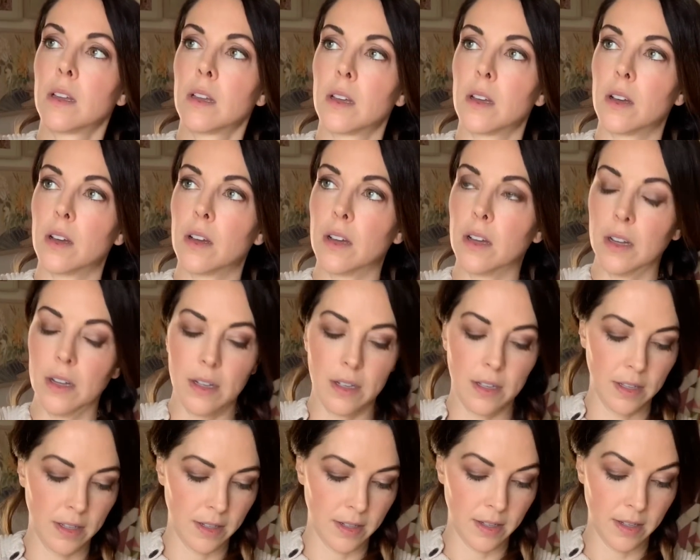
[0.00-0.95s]

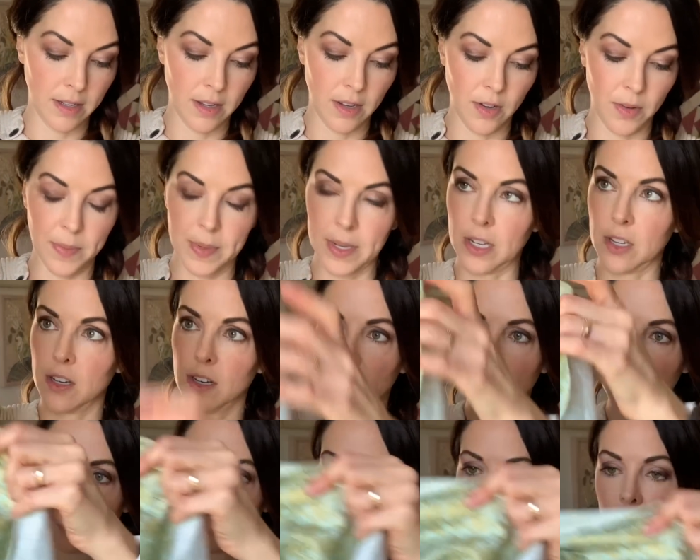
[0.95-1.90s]
Oh my
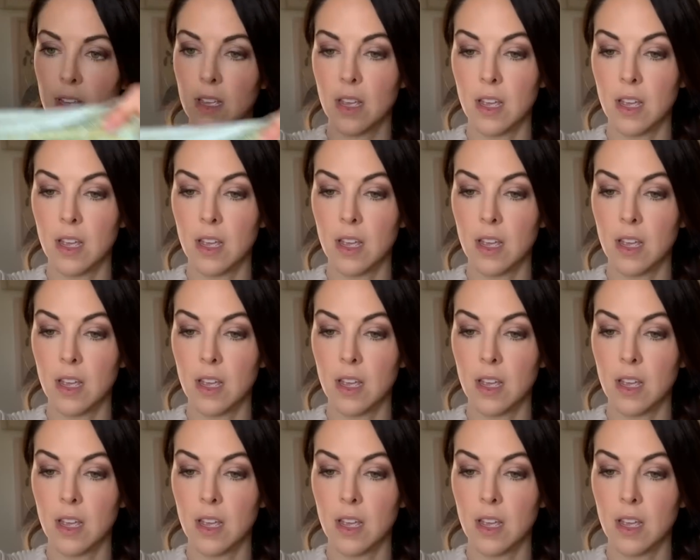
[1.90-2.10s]
goodness.